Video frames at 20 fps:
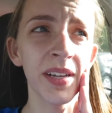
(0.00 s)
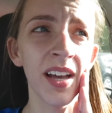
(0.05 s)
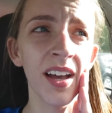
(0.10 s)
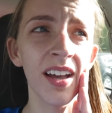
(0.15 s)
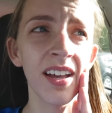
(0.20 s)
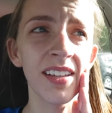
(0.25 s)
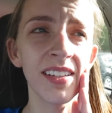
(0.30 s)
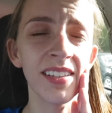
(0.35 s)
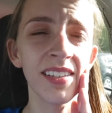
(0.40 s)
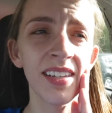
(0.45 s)

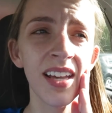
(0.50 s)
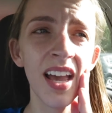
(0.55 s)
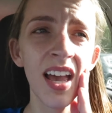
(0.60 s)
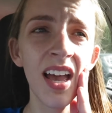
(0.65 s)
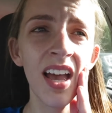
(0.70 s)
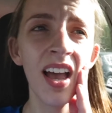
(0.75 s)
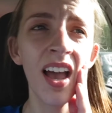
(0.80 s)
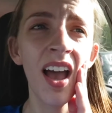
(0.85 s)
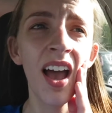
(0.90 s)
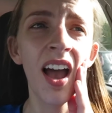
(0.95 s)
because
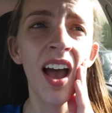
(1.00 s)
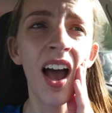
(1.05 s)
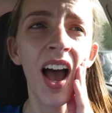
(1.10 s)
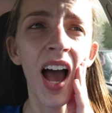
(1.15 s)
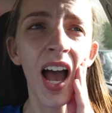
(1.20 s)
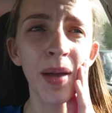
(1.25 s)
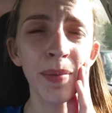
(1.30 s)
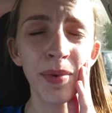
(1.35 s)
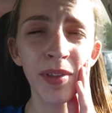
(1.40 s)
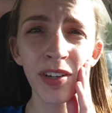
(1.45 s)

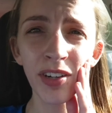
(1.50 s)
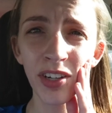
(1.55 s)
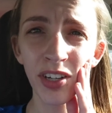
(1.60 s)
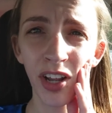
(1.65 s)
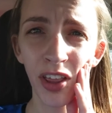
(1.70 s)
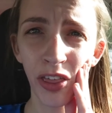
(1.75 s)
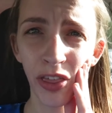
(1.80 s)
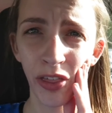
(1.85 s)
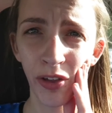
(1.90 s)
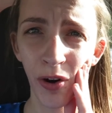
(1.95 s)
I'm either
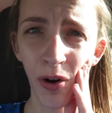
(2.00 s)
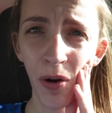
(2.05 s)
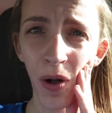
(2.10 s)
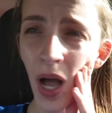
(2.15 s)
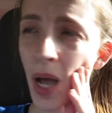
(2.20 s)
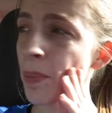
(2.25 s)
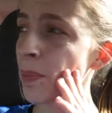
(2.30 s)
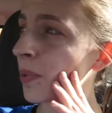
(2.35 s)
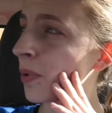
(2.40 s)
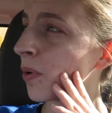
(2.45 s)
gonna
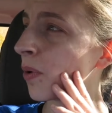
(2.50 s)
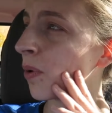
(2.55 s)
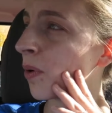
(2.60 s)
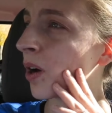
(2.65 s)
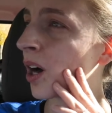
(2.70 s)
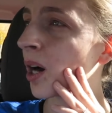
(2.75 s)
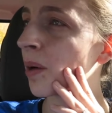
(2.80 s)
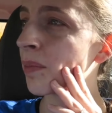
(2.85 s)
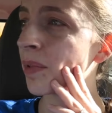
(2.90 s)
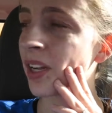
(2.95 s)
throw up
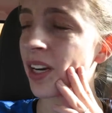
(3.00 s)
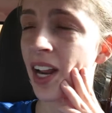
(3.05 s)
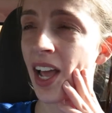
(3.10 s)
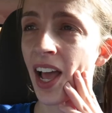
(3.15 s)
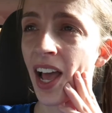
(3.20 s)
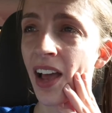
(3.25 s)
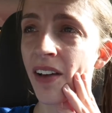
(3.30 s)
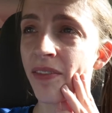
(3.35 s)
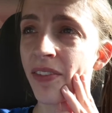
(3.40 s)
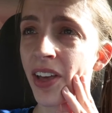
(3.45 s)
or I'm gonna
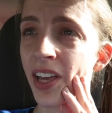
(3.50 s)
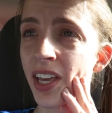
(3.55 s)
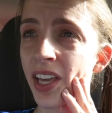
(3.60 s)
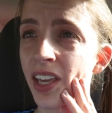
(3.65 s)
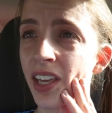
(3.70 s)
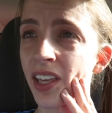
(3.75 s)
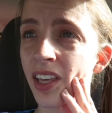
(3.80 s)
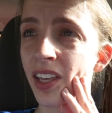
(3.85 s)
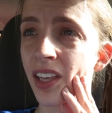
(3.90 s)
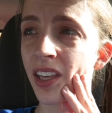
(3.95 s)
have like,
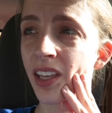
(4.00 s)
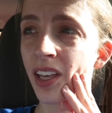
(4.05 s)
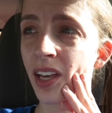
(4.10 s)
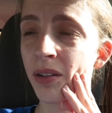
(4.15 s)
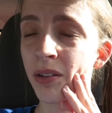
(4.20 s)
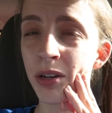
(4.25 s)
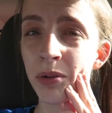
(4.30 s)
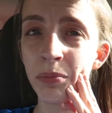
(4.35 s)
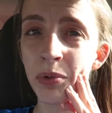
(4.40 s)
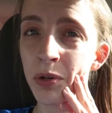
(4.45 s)

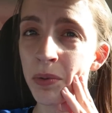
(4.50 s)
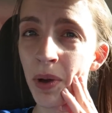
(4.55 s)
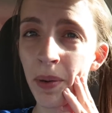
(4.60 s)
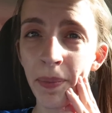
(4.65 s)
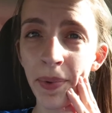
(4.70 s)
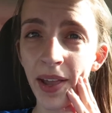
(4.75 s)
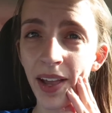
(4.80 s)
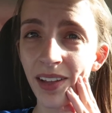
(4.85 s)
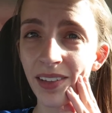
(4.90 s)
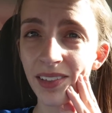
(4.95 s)
I'm gonna poop my
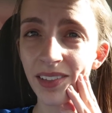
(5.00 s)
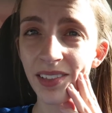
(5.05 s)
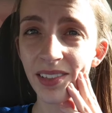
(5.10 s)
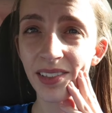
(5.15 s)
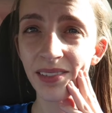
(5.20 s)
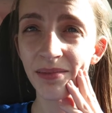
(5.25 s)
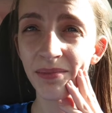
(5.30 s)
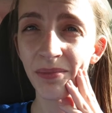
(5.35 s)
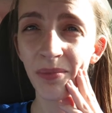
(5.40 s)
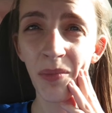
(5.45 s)

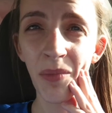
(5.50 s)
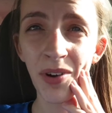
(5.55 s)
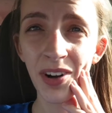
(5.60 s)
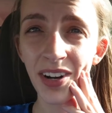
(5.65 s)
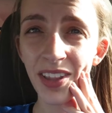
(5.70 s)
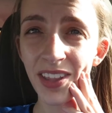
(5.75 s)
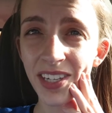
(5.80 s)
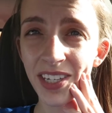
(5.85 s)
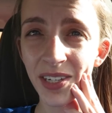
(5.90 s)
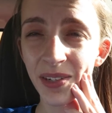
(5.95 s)
pants.
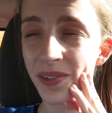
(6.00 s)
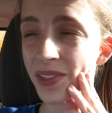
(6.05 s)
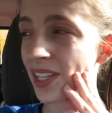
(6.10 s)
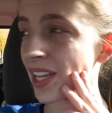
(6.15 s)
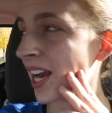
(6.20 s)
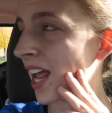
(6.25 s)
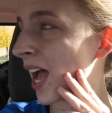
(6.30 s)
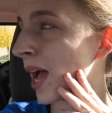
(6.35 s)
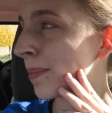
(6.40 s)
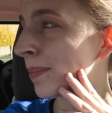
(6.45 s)
One of the two is
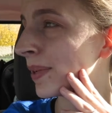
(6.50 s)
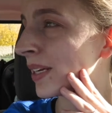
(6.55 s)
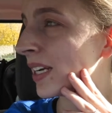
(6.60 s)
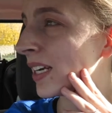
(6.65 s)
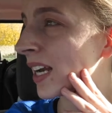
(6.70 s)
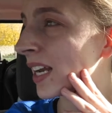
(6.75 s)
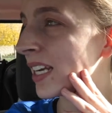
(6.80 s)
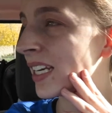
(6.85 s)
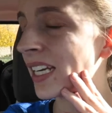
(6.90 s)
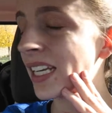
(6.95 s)
gonna happen
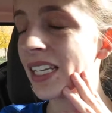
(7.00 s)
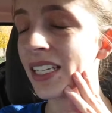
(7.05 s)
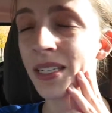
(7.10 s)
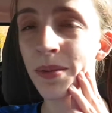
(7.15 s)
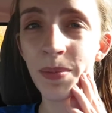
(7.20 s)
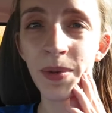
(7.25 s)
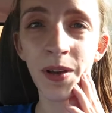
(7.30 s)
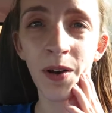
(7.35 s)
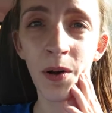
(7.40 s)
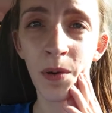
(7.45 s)
and I need
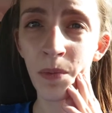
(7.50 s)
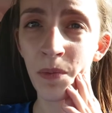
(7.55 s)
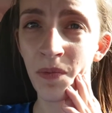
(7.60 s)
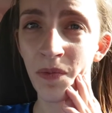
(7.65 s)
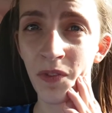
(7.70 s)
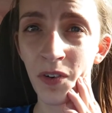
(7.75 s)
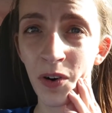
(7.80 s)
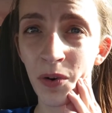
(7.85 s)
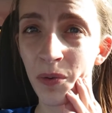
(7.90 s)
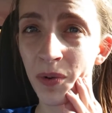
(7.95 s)
to be home
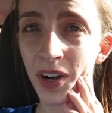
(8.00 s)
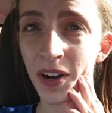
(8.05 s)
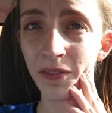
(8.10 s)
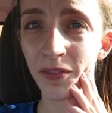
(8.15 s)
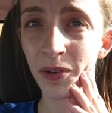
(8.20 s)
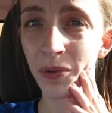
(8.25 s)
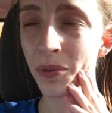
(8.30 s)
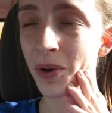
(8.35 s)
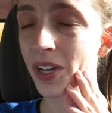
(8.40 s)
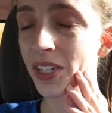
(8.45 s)
for
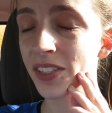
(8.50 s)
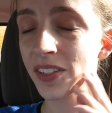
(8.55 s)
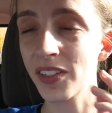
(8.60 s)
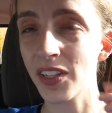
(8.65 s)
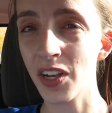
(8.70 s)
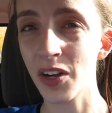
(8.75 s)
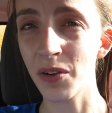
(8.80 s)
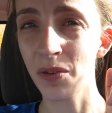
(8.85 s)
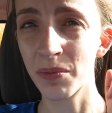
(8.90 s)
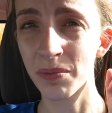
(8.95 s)
whatever one,
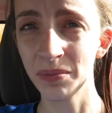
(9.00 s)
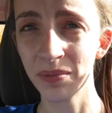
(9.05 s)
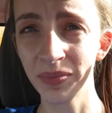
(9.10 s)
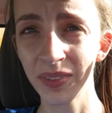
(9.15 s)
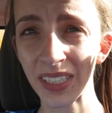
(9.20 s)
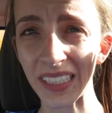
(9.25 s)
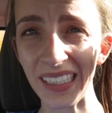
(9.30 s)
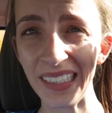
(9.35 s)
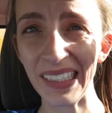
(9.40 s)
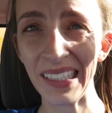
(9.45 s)
so.
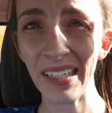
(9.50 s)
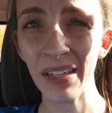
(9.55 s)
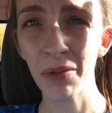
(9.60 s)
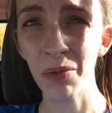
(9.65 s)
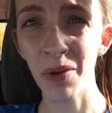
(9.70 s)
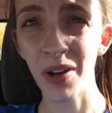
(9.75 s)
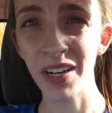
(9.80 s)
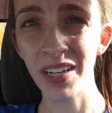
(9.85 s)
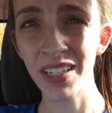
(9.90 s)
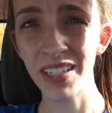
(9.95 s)

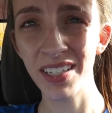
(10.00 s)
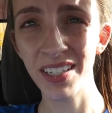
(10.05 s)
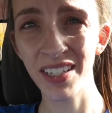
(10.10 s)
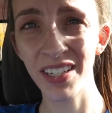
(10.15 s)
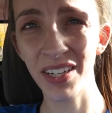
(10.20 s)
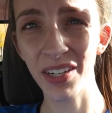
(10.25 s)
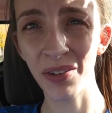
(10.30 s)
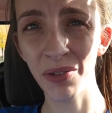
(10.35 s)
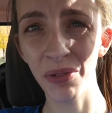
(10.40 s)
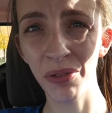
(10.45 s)
One,
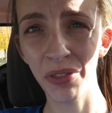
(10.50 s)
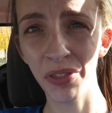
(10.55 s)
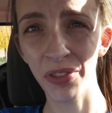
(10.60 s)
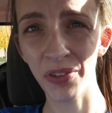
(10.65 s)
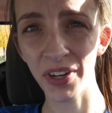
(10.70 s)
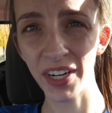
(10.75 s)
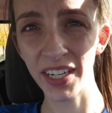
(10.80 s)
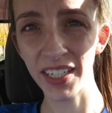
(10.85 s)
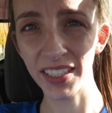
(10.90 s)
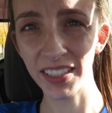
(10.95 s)
two,
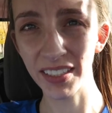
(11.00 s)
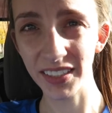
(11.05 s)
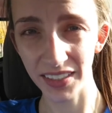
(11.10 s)
three.